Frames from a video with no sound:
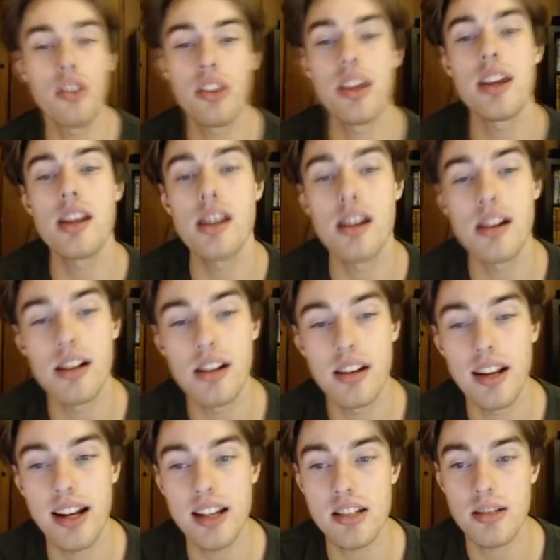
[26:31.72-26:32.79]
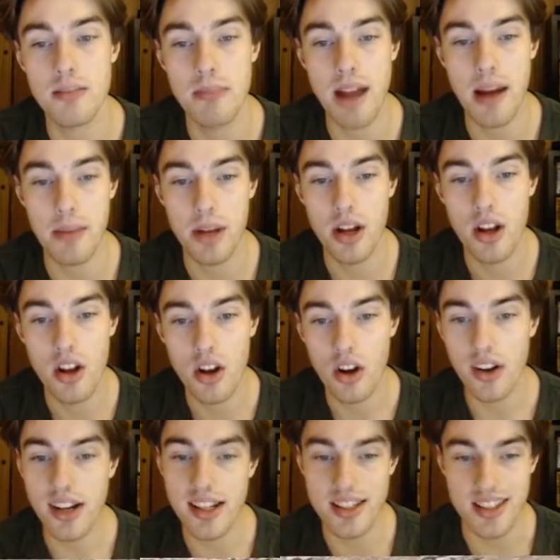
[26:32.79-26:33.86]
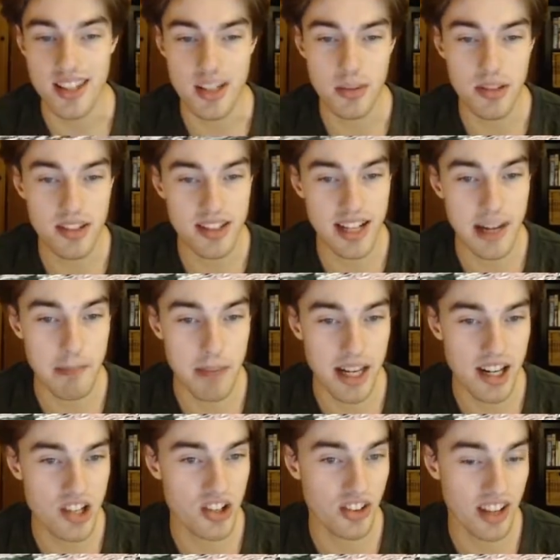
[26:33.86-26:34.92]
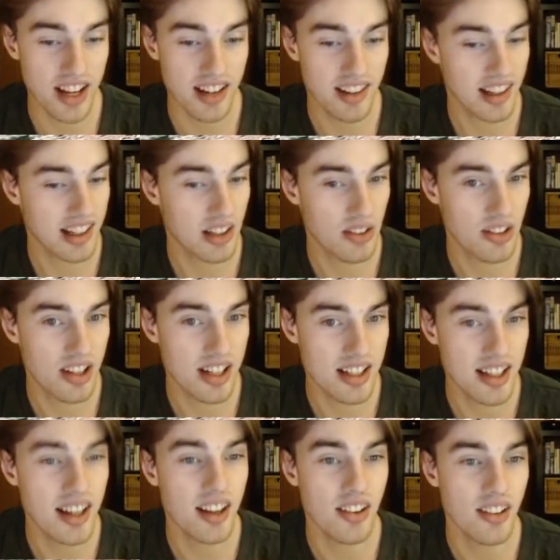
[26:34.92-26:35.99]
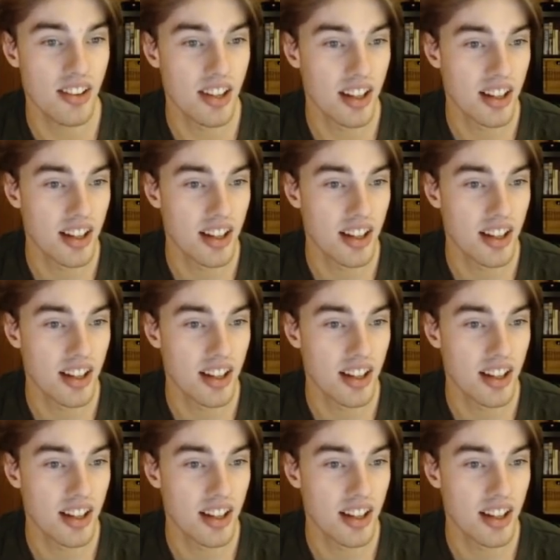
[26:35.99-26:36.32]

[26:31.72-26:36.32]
the next map. Okay, so this one's like a miniature land. I can already tell,